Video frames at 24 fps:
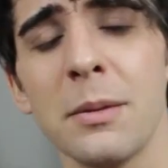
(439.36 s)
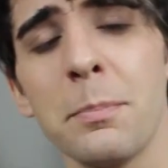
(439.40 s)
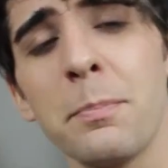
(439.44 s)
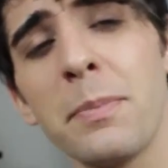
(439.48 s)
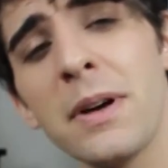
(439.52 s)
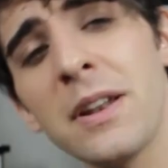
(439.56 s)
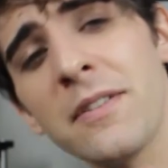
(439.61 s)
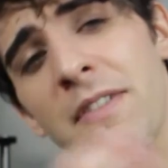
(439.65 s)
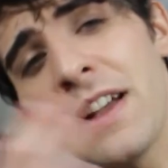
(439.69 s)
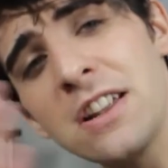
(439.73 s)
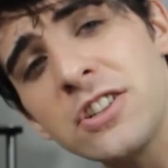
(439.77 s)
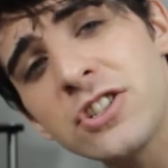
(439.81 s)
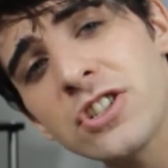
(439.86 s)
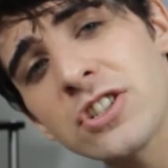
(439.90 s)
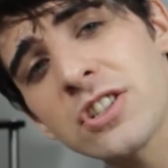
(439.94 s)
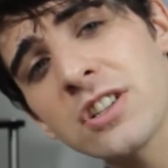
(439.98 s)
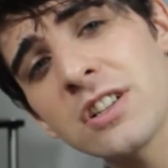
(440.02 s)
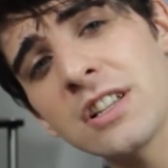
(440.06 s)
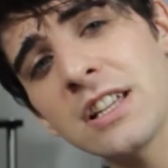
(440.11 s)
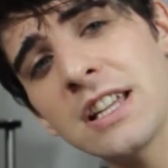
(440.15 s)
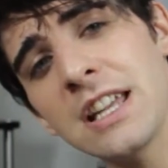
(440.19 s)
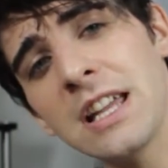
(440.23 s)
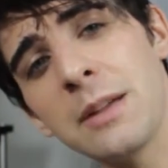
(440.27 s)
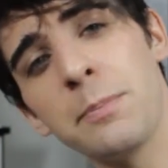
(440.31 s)
But
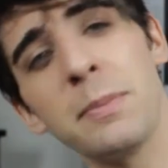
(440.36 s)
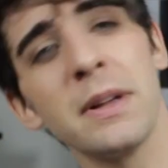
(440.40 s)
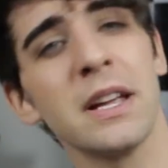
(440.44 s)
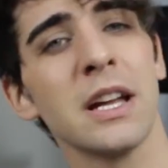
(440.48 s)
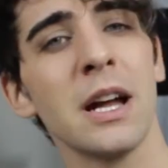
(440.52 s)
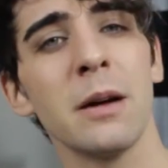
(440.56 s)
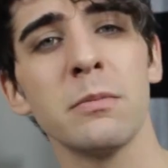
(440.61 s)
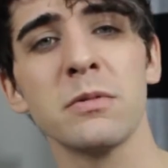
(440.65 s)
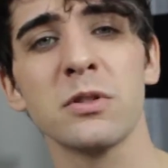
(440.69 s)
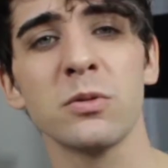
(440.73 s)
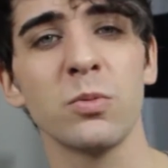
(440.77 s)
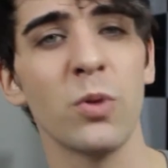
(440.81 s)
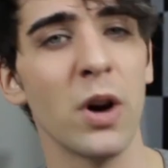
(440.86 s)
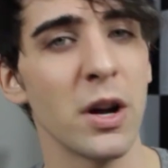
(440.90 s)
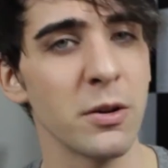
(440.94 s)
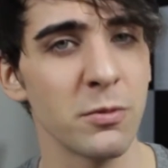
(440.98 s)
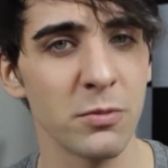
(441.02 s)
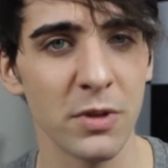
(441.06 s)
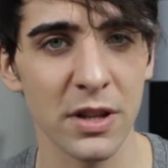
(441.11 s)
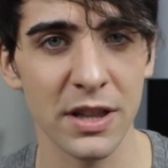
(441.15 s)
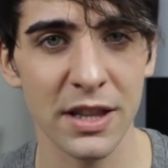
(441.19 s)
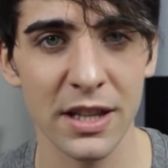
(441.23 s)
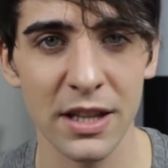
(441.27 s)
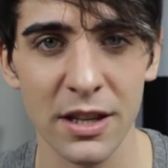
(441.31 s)
eventually it becomes
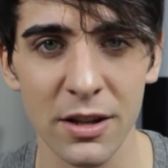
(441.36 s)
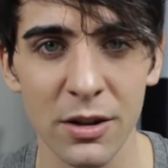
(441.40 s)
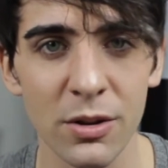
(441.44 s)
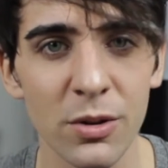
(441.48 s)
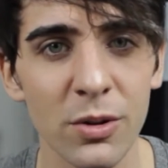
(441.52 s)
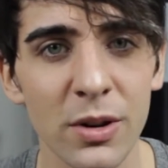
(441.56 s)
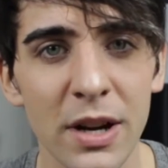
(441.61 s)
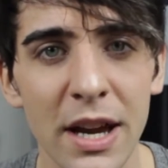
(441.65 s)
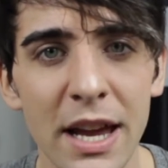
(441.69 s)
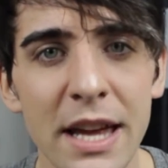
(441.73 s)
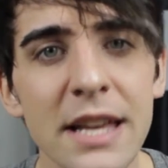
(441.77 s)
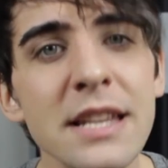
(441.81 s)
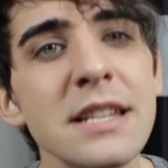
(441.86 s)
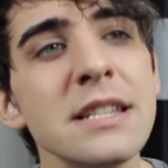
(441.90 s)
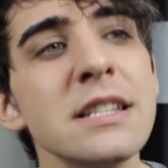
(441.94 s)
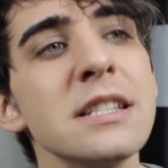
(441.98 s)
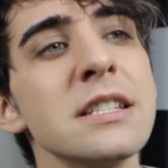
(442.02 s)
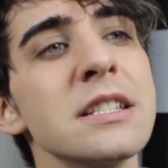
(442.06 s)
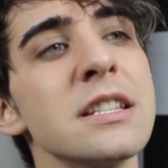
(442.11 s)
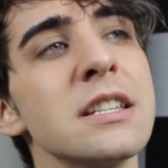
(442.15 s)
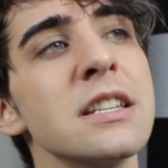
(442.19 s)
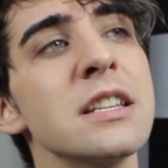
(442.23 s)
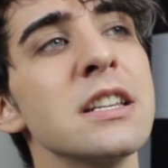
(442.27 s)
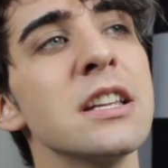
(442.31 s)
one with you
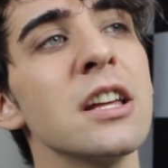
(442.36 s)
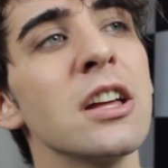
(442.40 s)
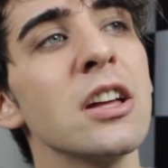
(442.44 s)
and